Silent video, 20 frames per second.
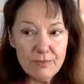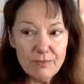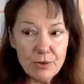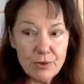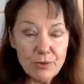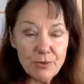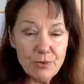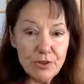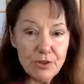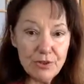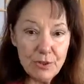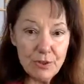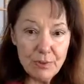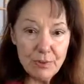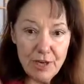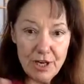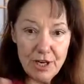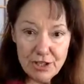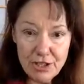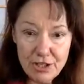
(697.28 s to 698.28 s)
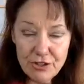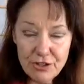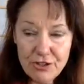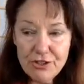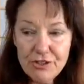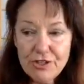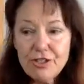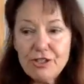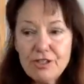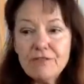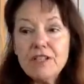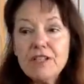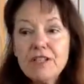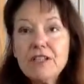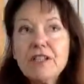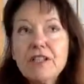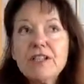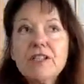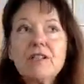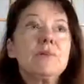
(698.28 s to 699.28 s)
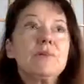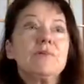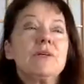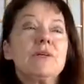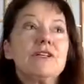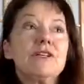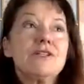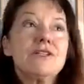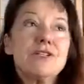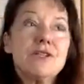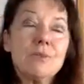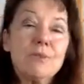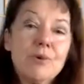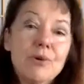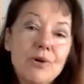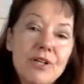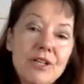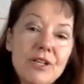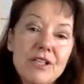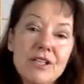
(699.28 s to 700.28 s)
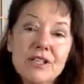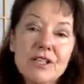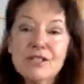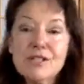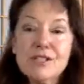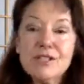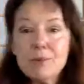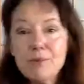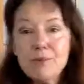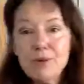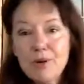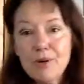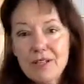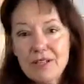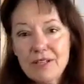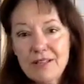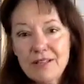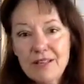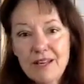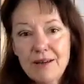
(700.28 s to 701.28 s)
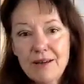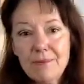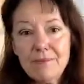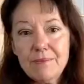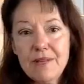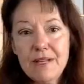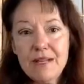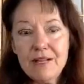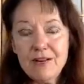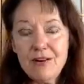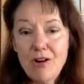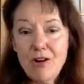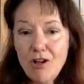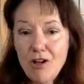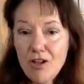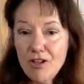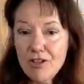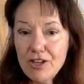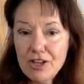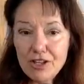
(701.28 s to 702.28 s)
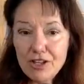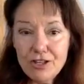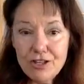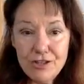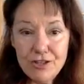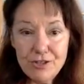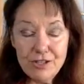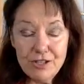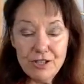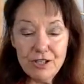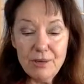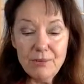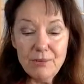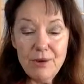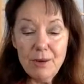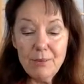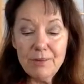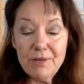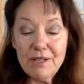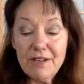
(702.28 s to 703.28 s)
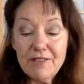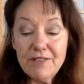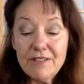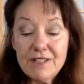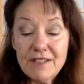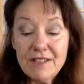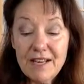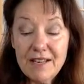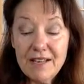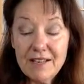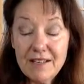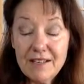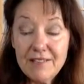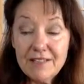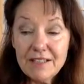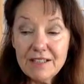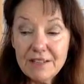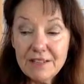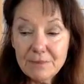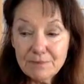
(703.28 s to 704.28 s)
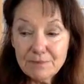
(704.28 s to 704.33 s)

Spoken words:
with the pressures of being supported and supporting them and all the issues that come up in everyday living.